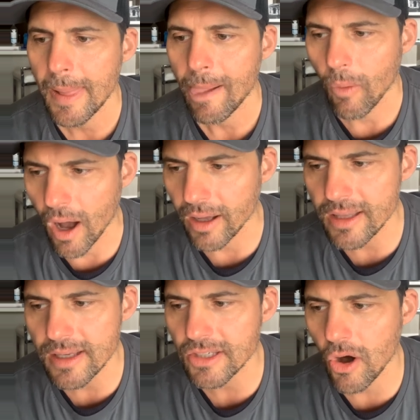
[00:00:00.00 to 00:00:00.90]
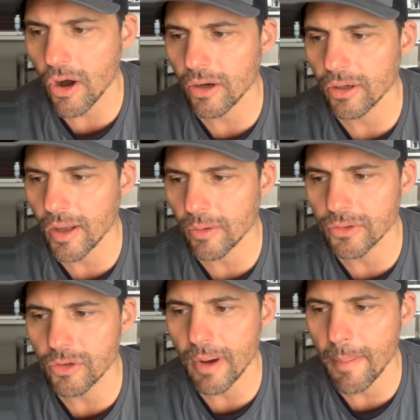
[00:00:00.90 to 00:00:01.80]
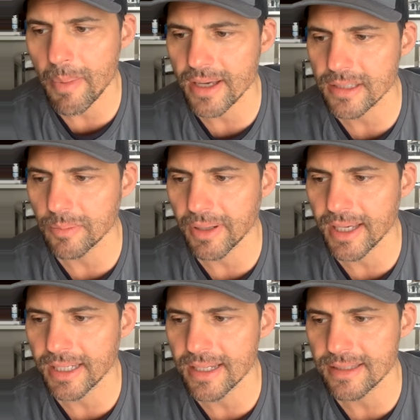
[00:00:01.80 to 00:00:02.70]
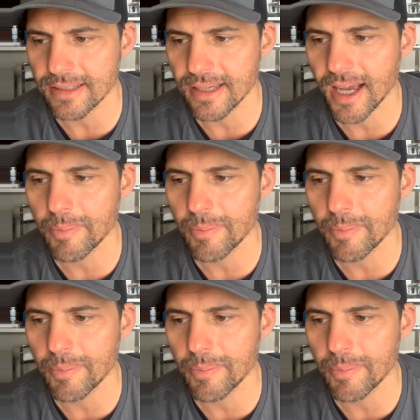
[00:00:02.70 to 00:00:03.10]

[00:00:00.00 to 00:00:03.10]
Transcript: Well, in this article, I will do my best to play against the type